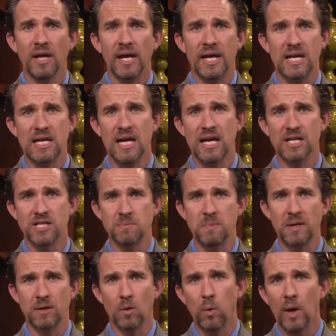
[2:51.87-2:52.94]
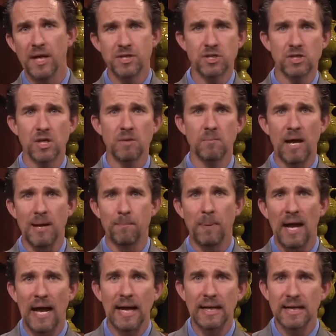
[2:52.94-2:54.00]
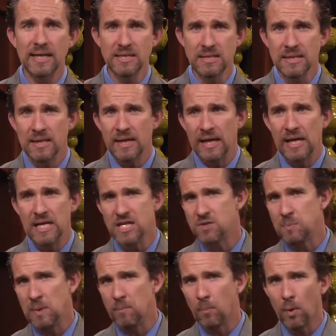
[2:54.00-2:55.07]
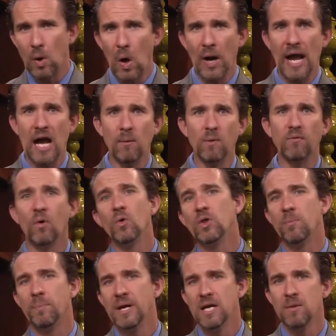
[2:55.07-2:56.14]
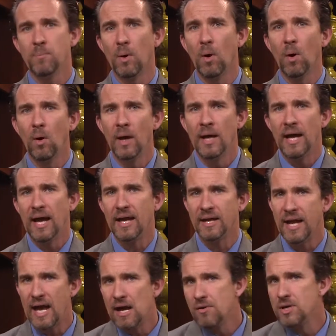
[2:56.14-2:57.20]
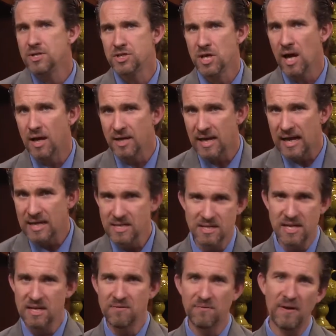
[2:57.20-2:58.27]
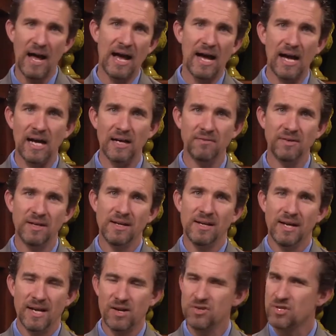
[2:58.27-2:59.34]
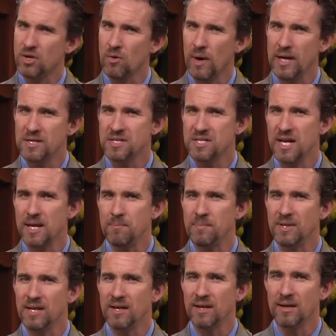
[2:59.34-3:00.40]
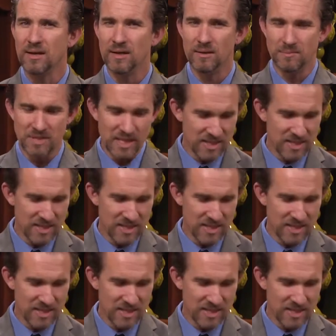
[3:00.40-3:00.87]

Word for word: He has been questioned by Pilate. He has been brought out before the people. And now in John 19, 5, here's a great statement that comes.